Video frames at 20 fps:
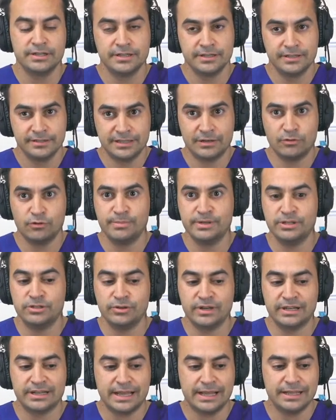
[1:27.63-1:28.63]
then we'll be
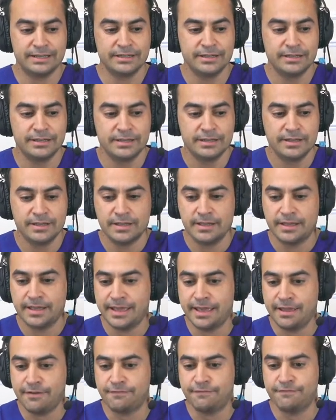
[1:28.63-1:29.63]
doing that.
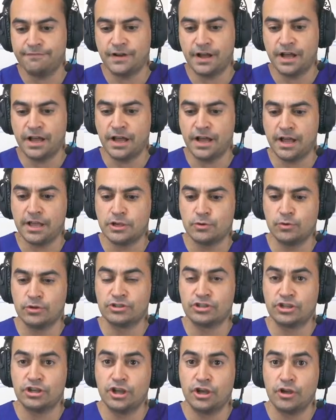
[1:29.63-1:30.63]
If you want
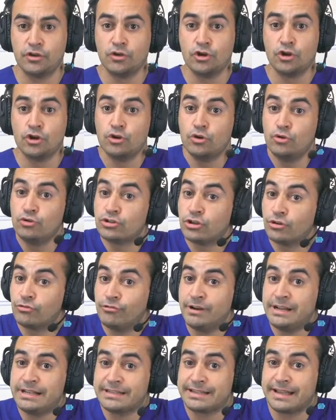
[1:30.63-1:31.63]
to know who's at
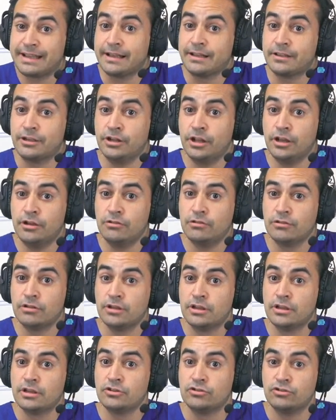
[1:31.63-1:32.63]
risk, you know,
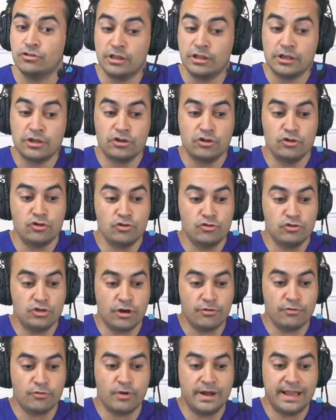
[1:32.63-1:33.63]
do you think you
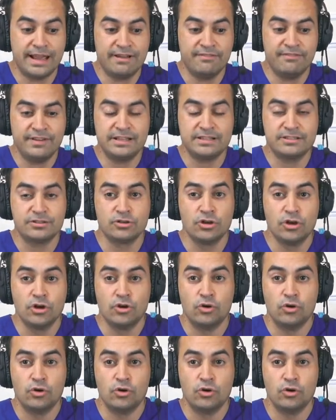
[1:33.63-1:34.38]
don't quite have it,